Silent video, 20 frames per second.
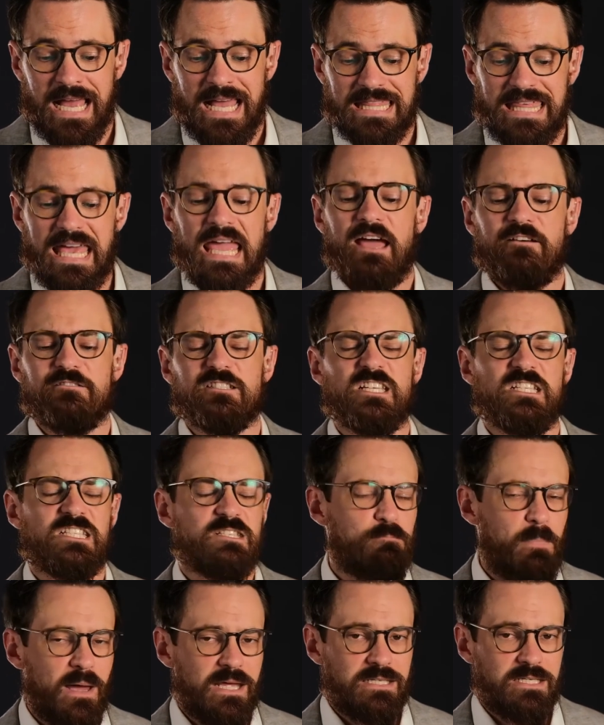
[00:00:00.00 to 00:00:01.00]
they have
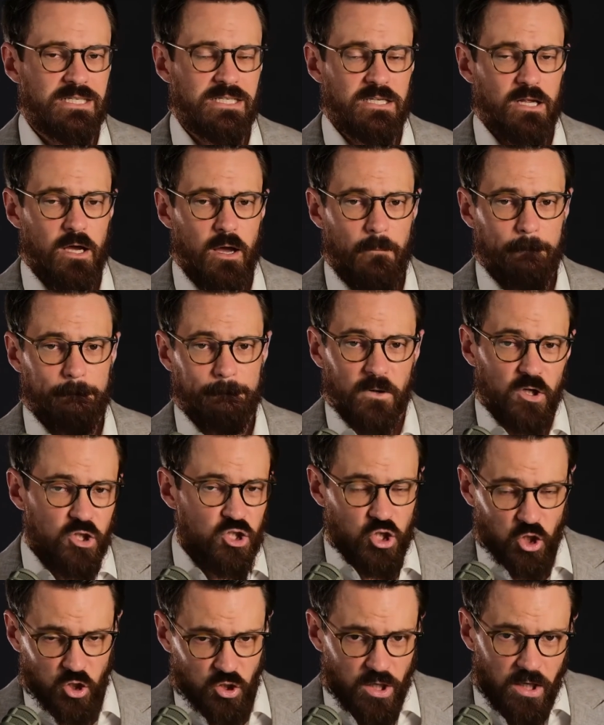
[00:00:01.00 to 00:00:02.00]
suspended
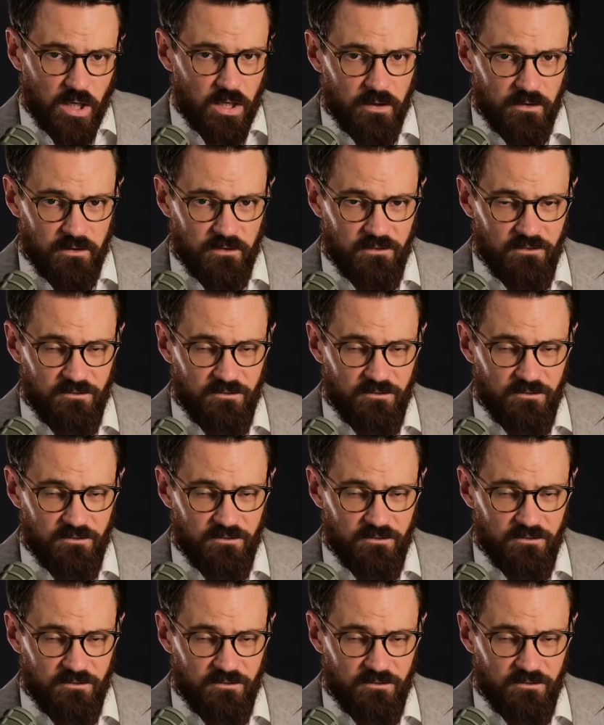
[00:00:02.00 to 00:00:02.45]
Moderna